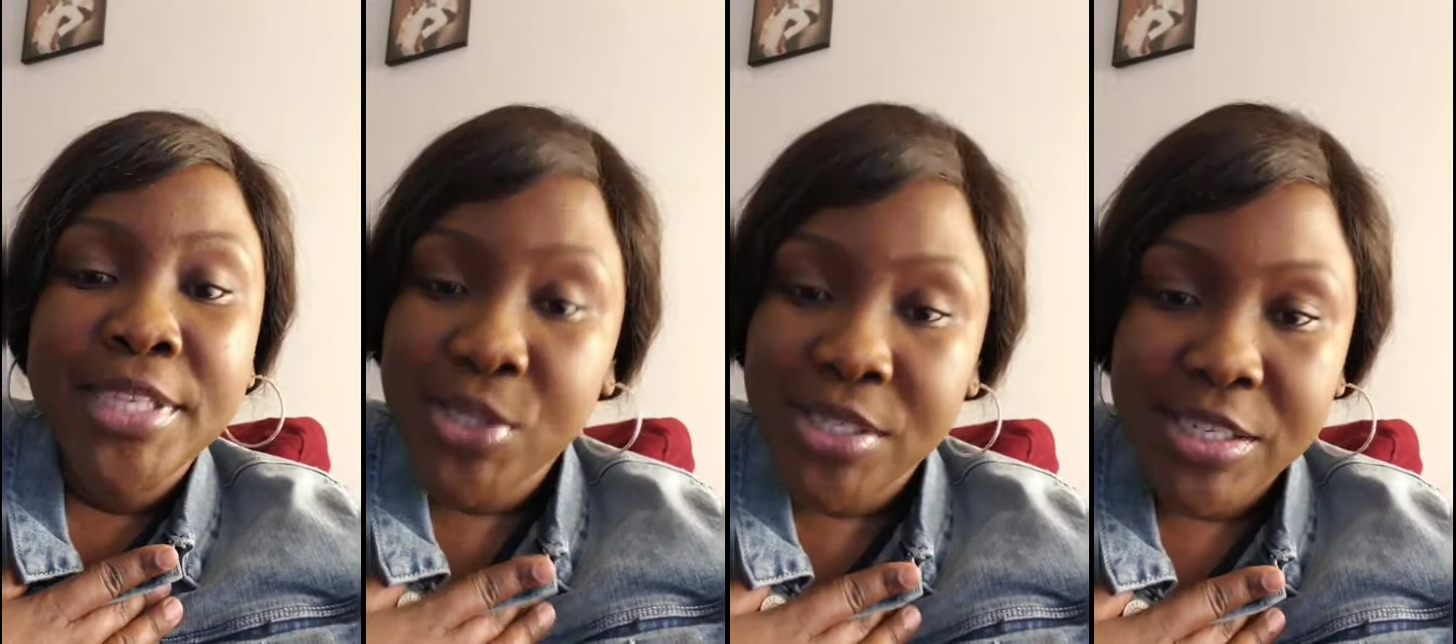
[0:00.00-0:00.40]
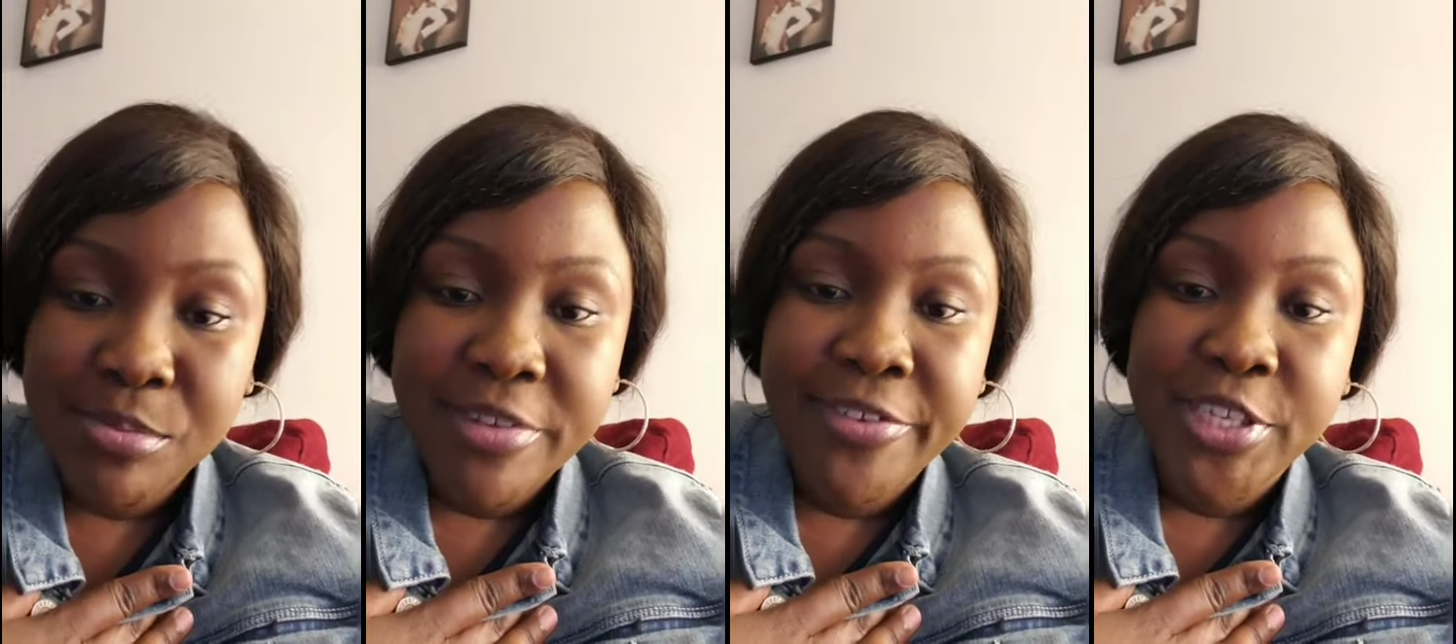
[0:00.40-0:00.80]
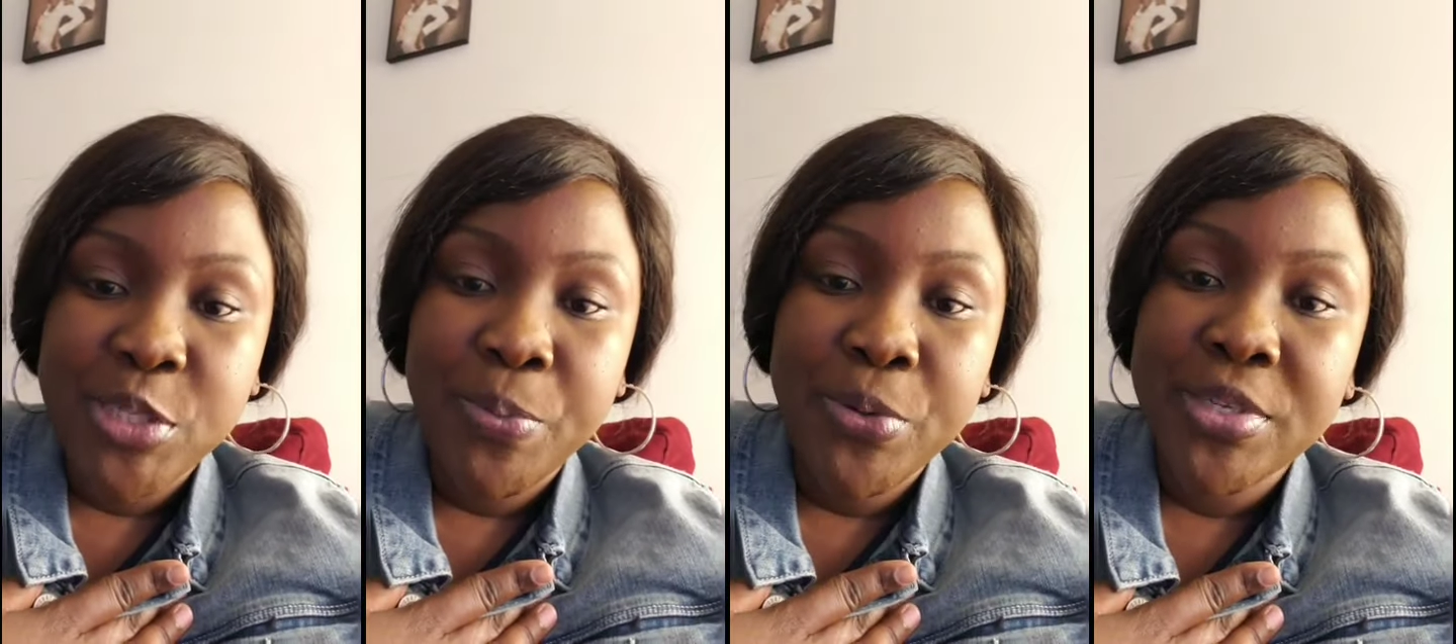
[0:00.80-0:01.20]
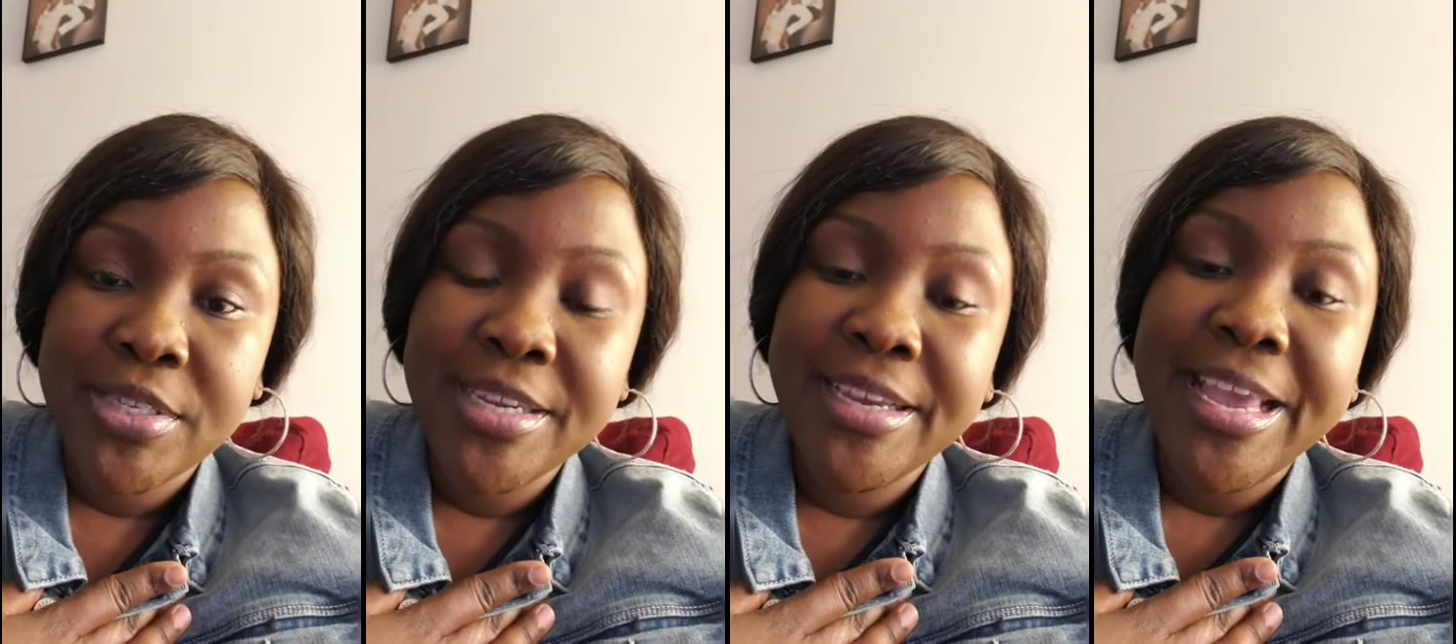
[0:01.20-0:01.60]
This is my first
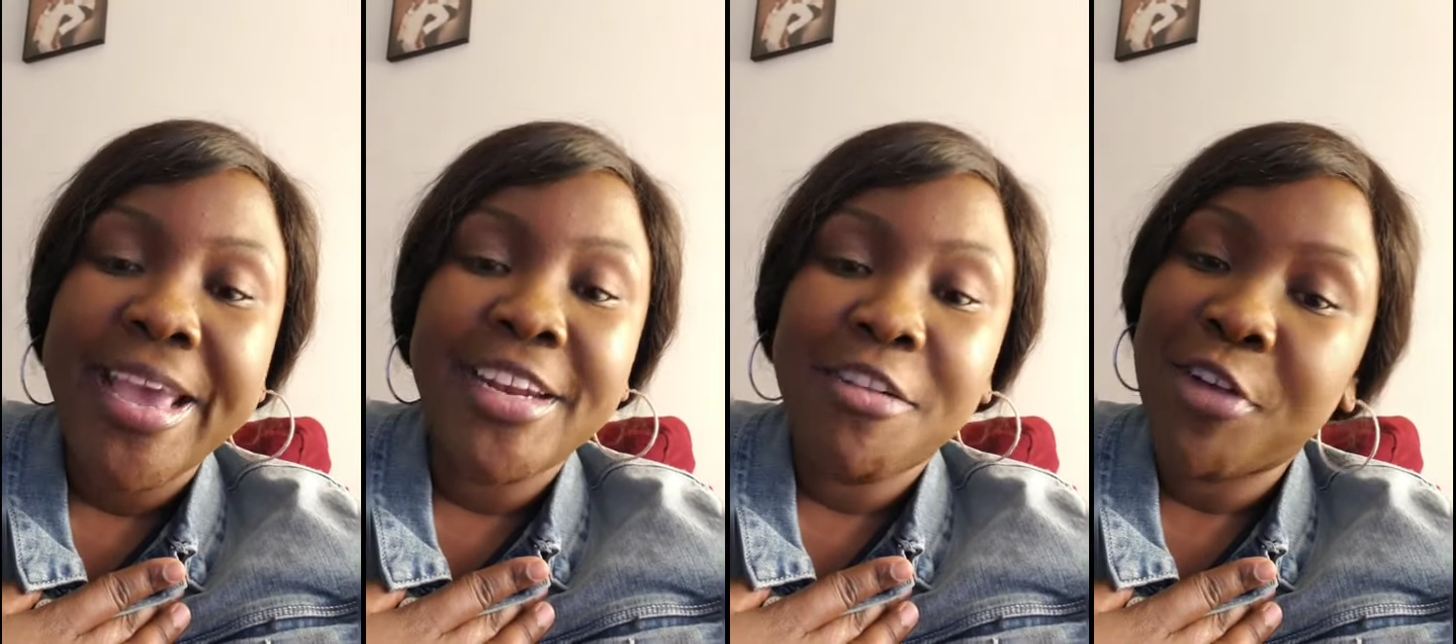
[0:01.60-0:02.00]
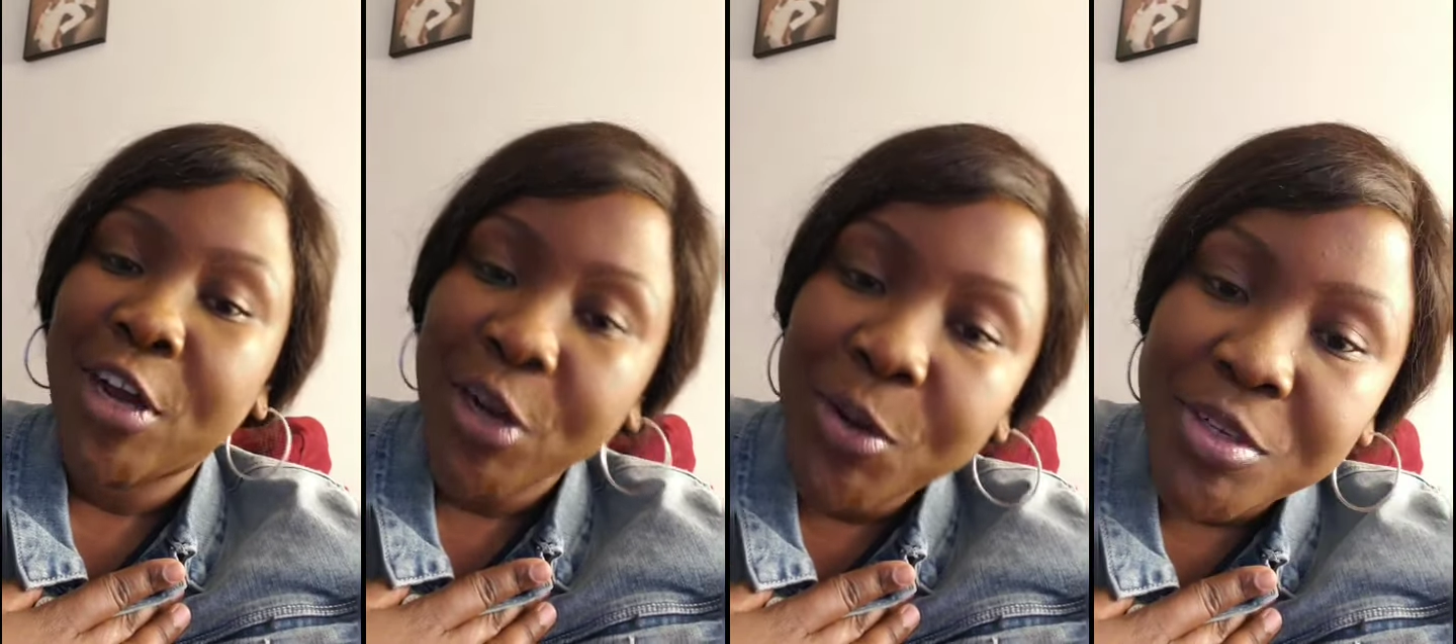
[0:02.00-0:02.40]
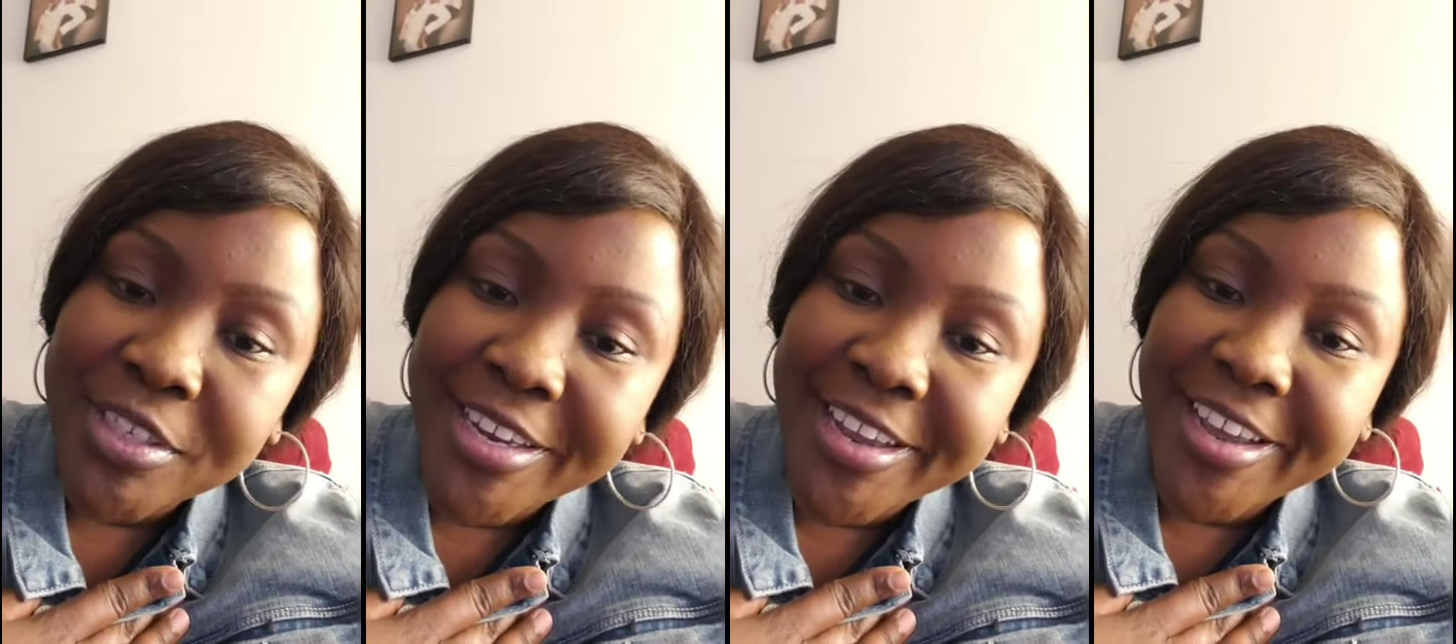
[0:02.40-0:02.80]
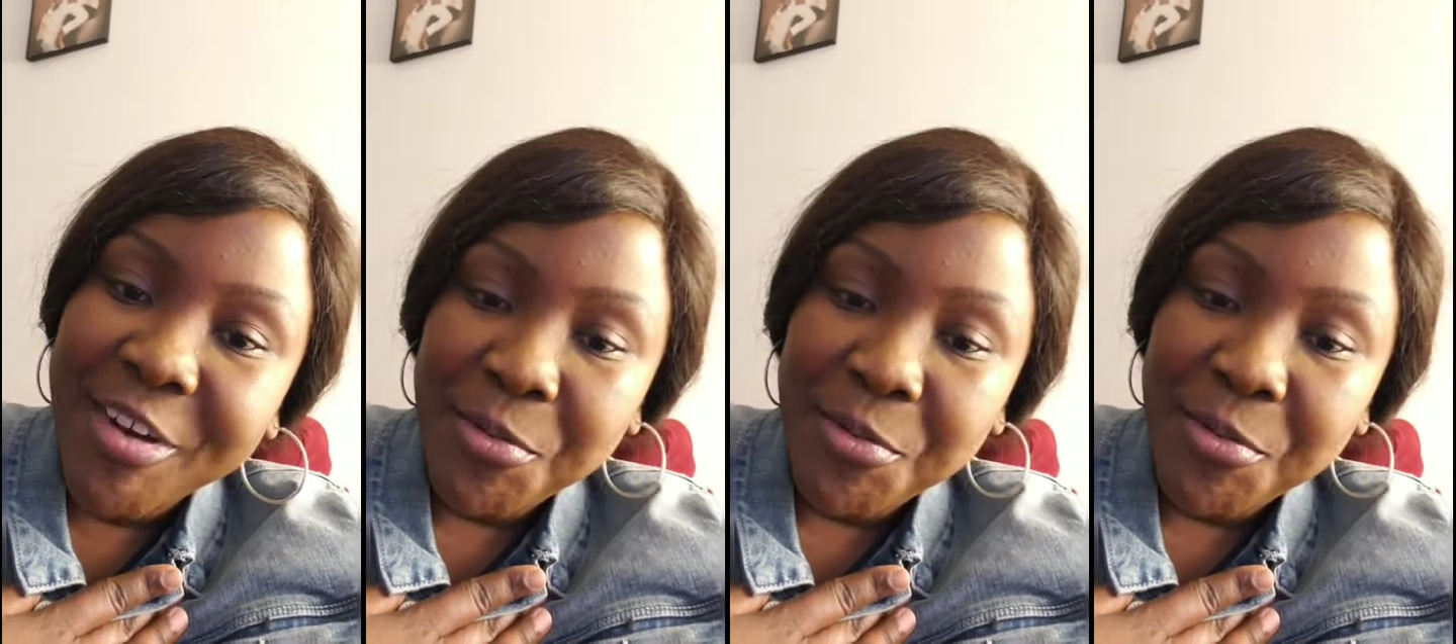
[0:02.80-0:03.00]
posting, and I've clocked a year